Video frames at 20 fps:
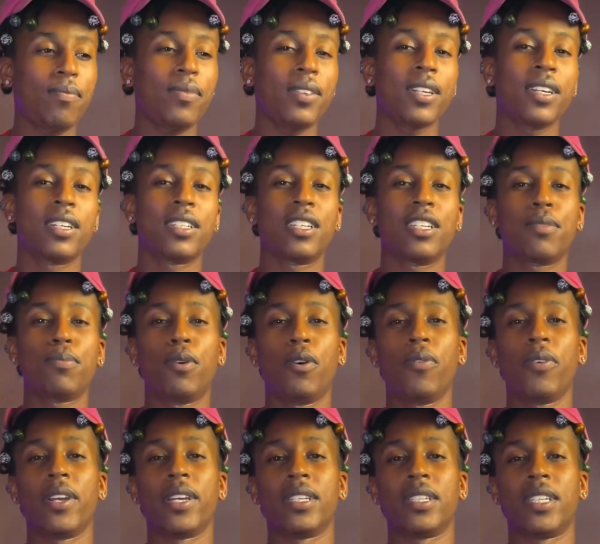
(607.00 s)
Because this
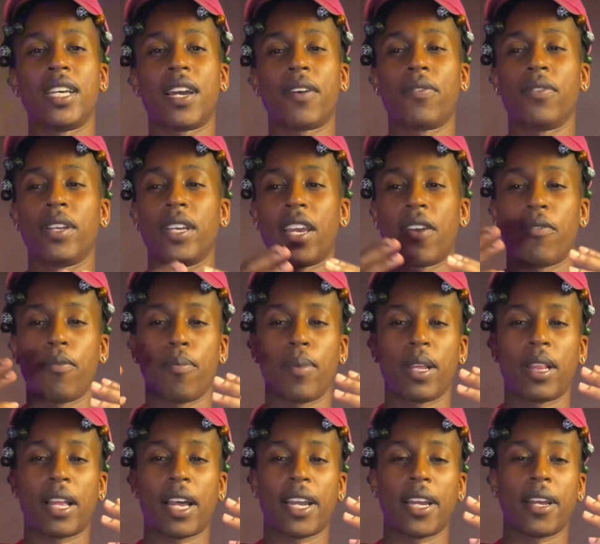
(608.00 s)
movie is definitely giving
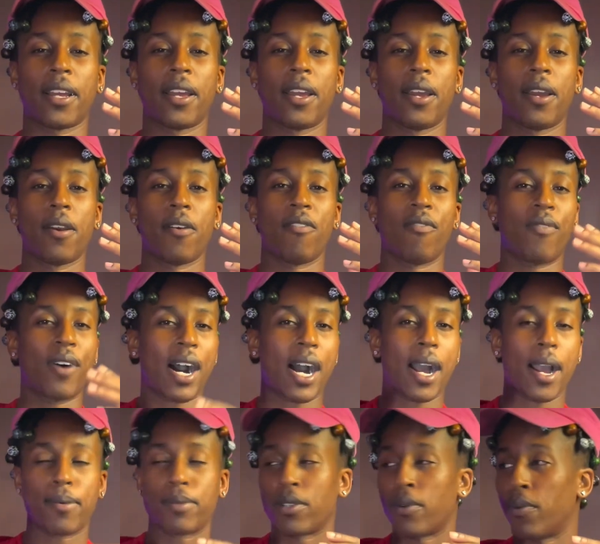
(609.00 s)
me like
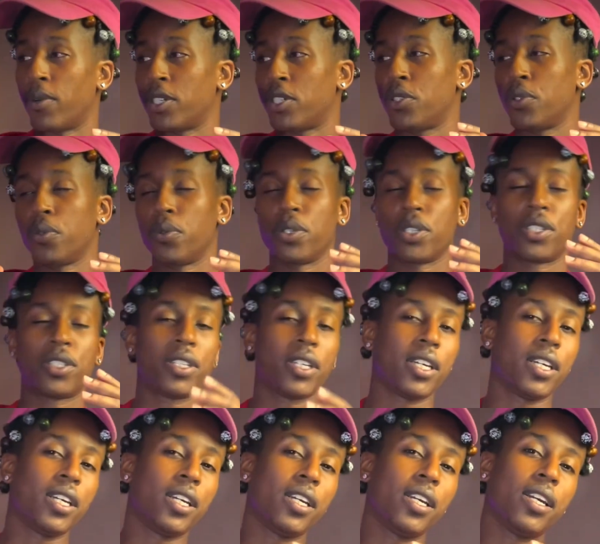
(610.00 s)
vibes of what you will
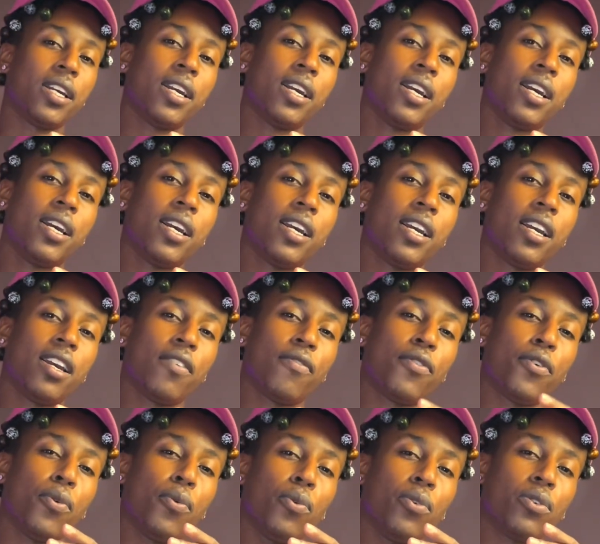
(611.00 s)
see if
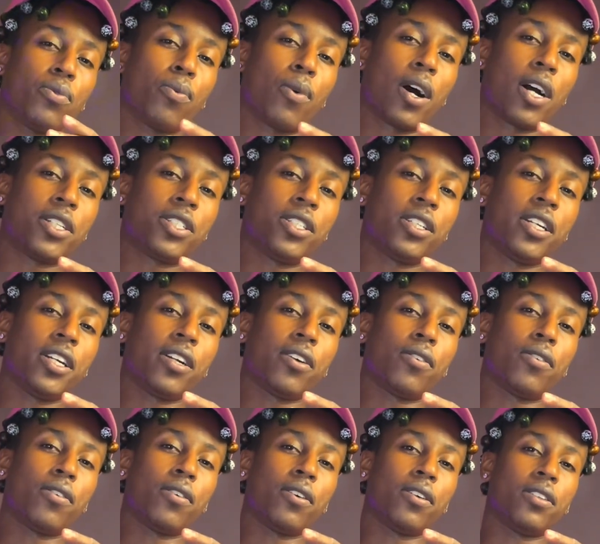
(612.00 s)
you was watching it
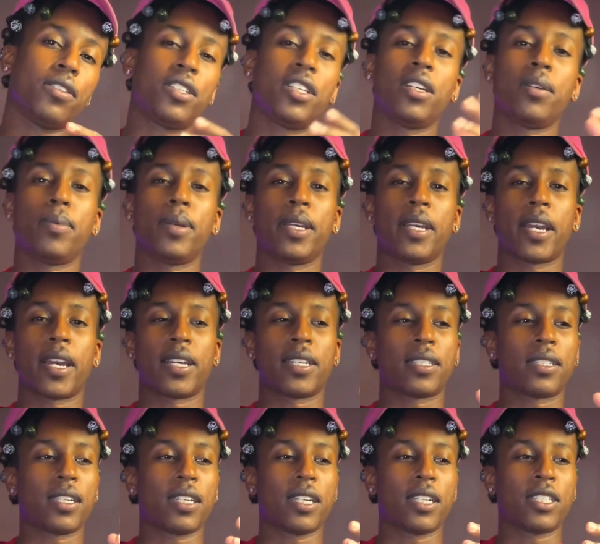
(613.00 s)
on
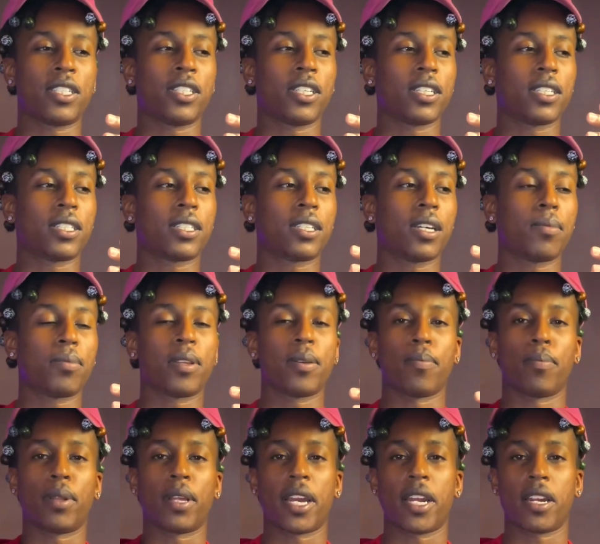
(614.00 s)
TBS and it's just
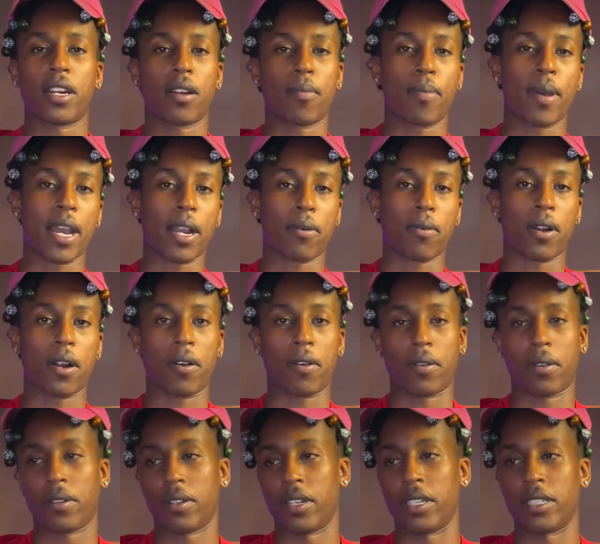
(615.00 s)
something playing in the background.
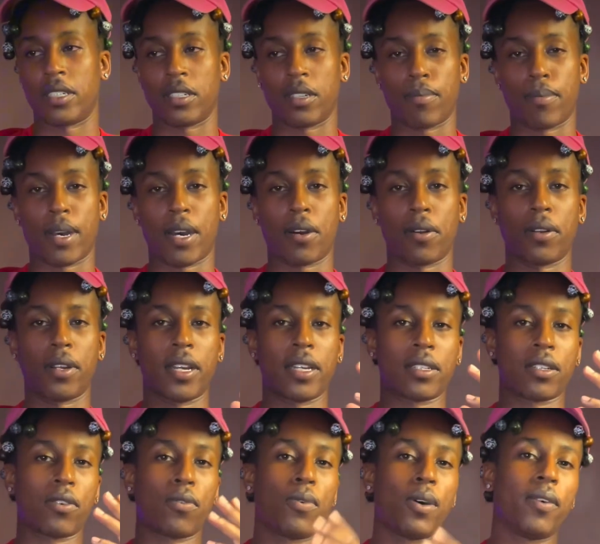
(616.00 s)
This is about
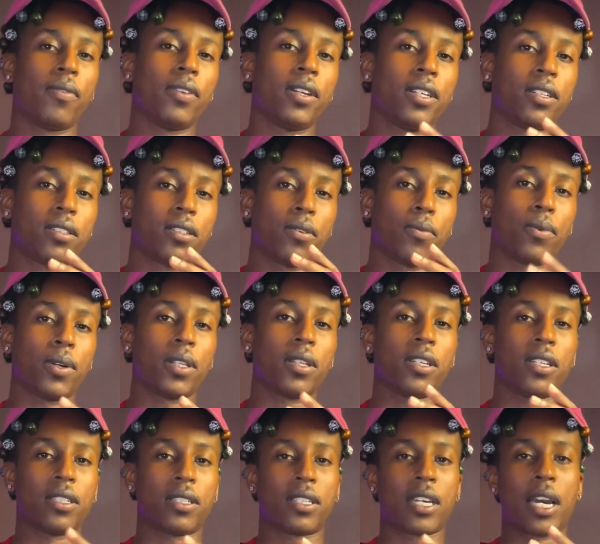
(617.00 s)
as equivalent to what
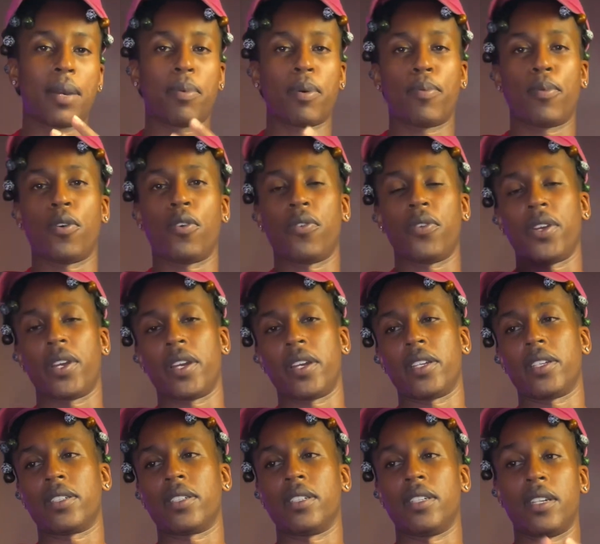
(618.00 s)
this type of movie
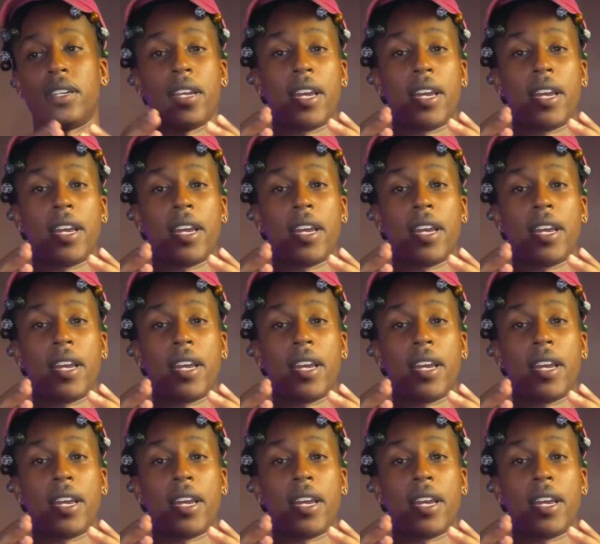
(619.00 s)
is